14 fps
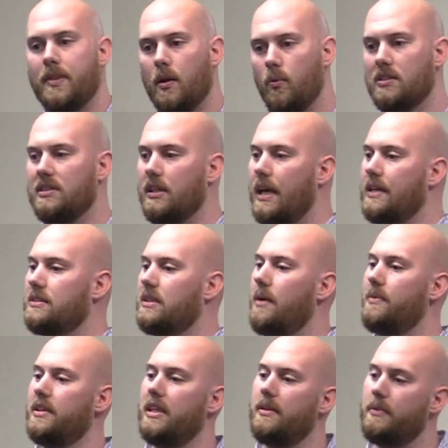When's the last
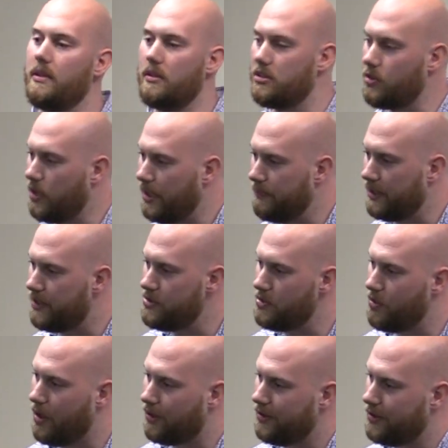time a demon screamed because
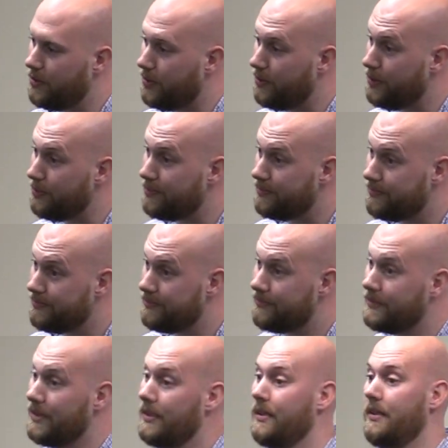you walked into a room?
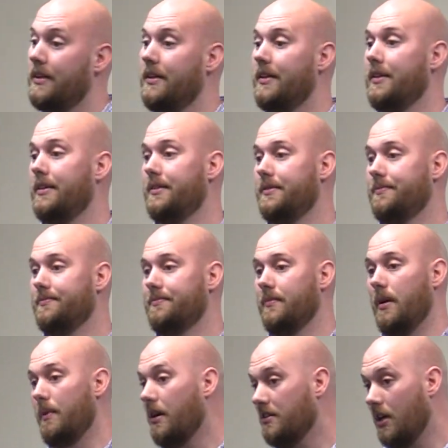
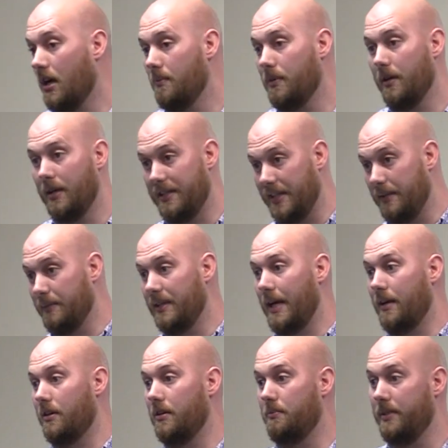I'm not talking about a demon
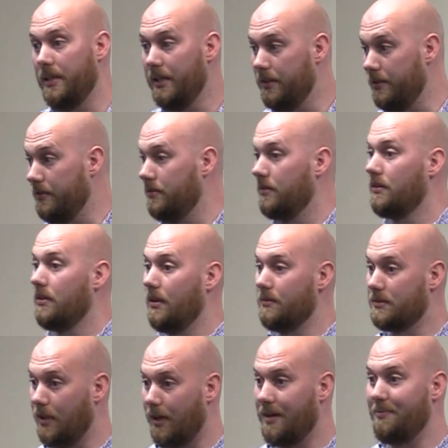that could be in you.
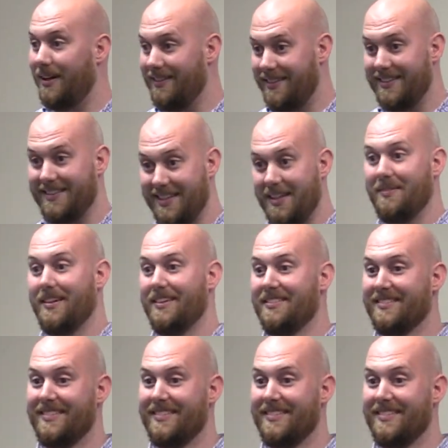I'm talking about the demon.